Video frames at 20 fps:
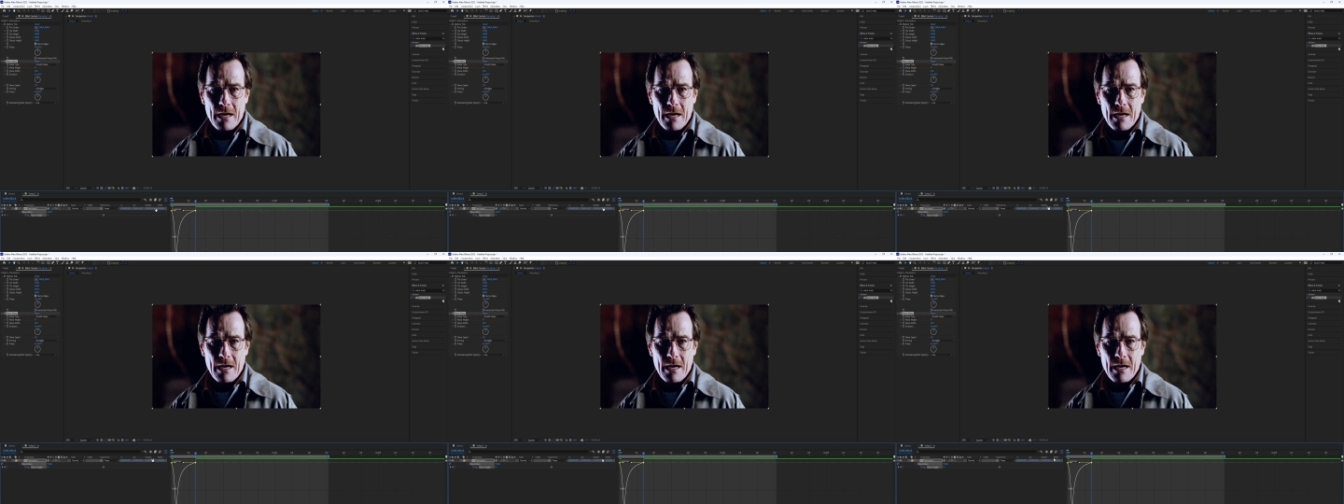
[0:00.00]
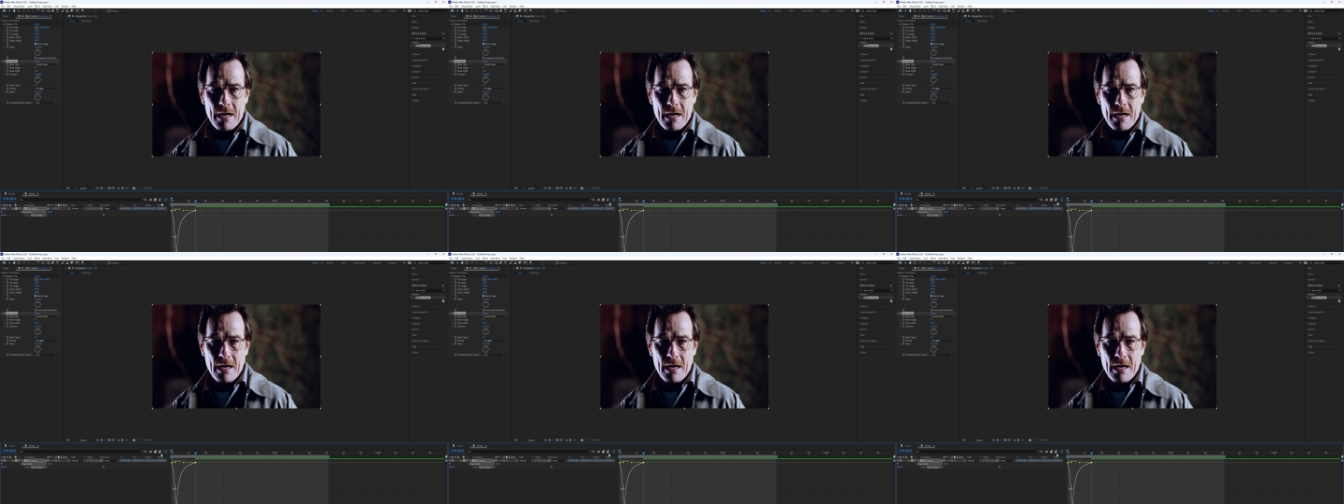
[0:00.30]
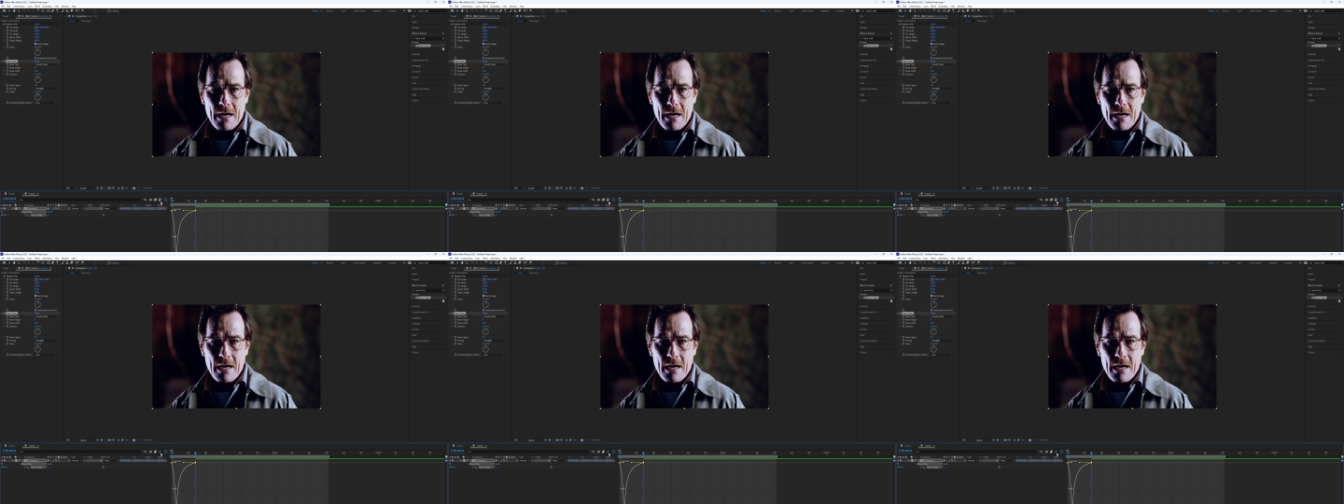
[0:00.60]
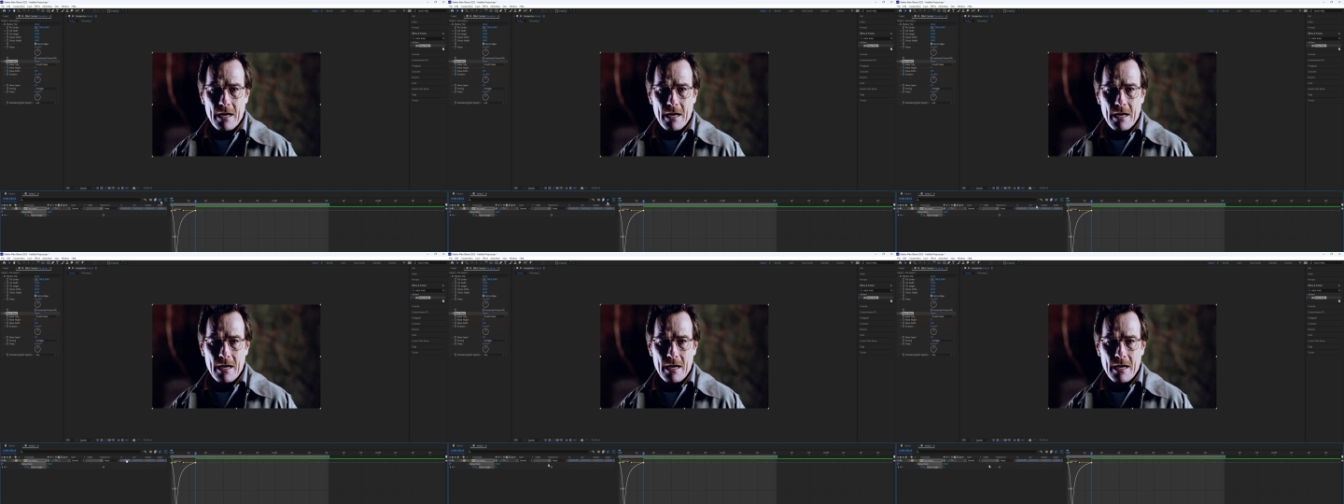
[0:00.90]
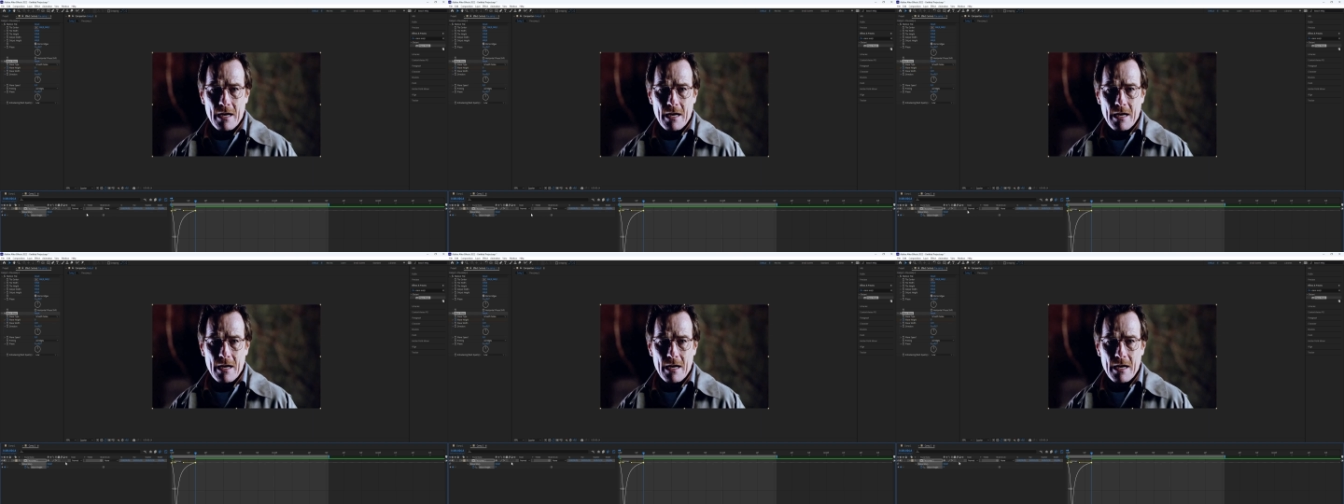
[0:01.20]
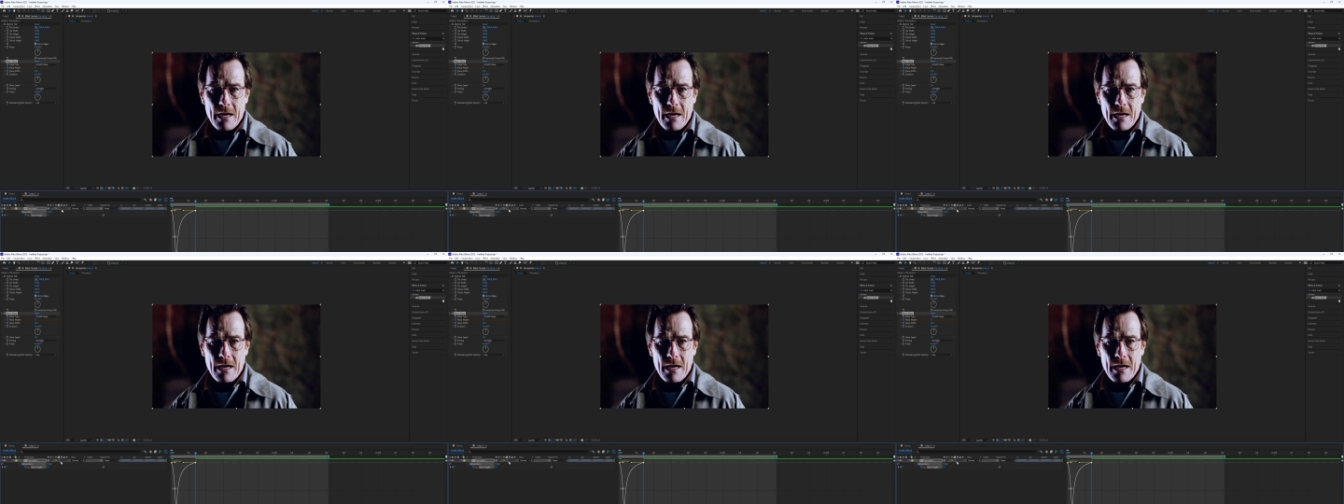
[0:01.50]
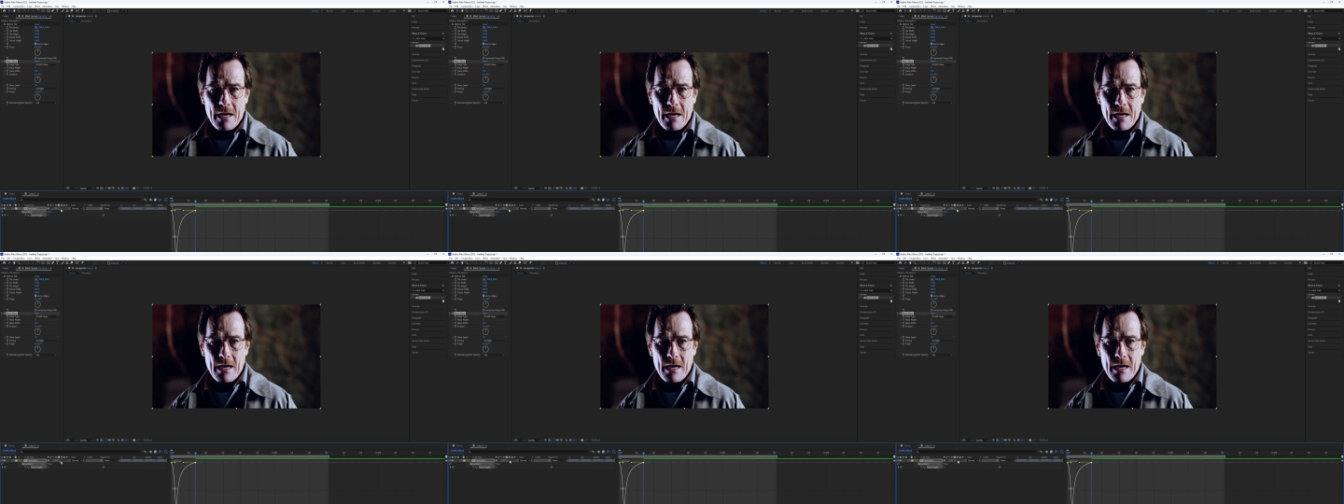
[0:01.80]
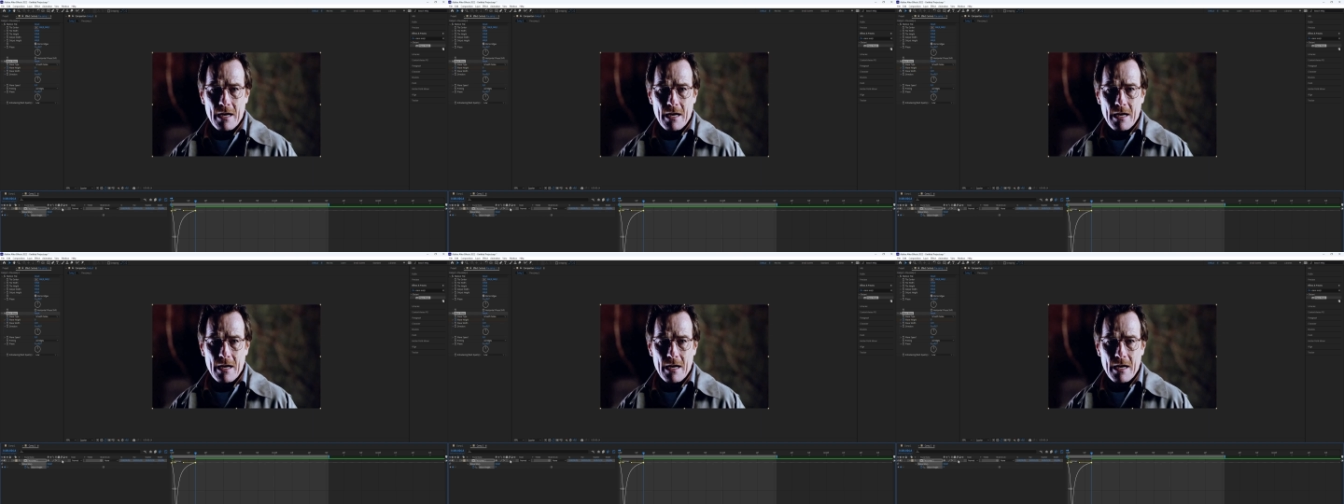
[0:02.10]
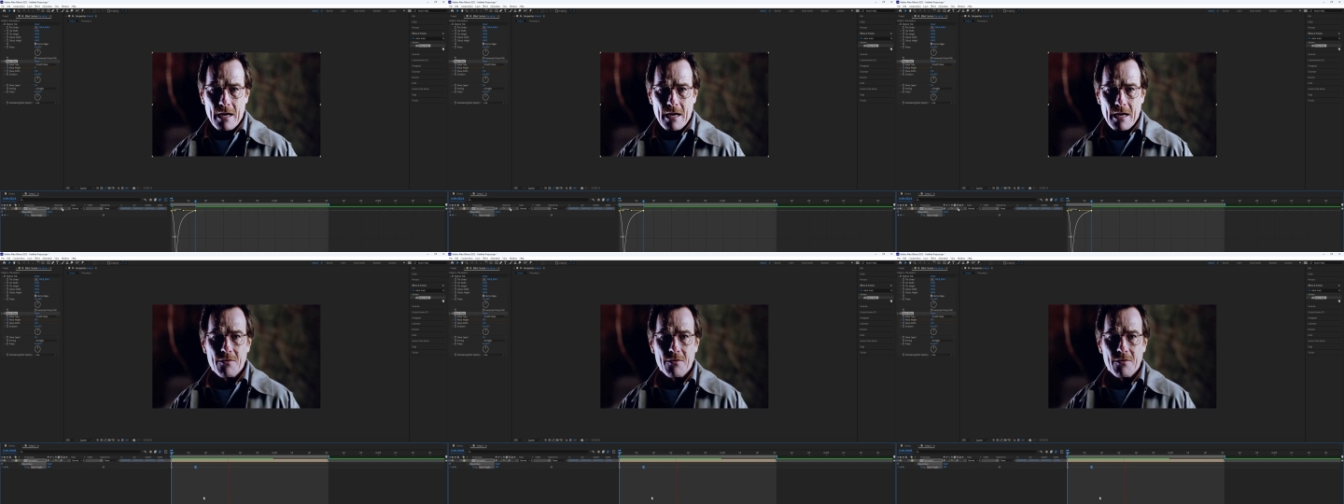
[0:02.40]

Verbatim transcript: Lastly, make sure to enable motion blur.